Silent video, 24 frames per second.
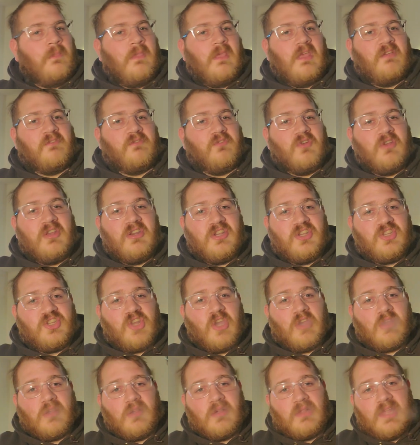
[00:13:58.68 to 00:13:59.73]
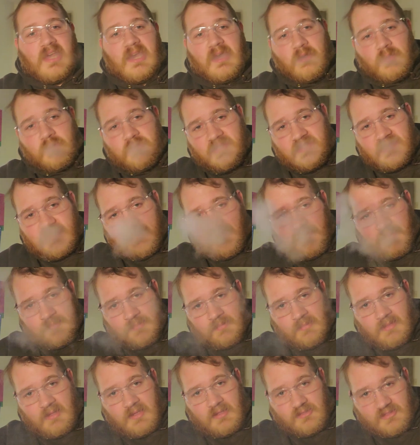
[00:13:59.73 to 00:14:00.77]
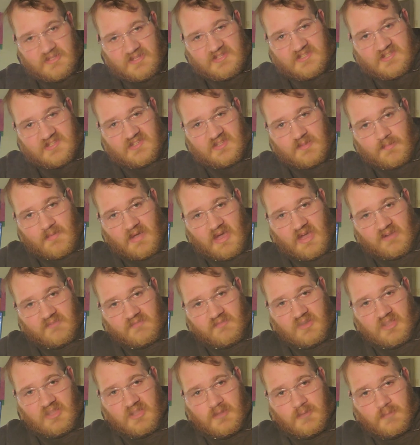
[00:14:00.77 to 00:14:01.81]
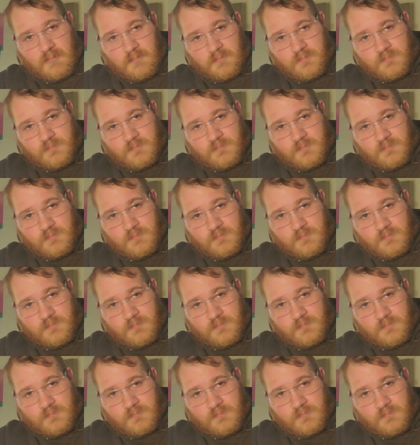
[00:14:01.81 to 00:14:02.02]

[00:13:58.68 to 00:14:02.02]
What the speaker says: If you're into chucking clouds, this is a mod for you.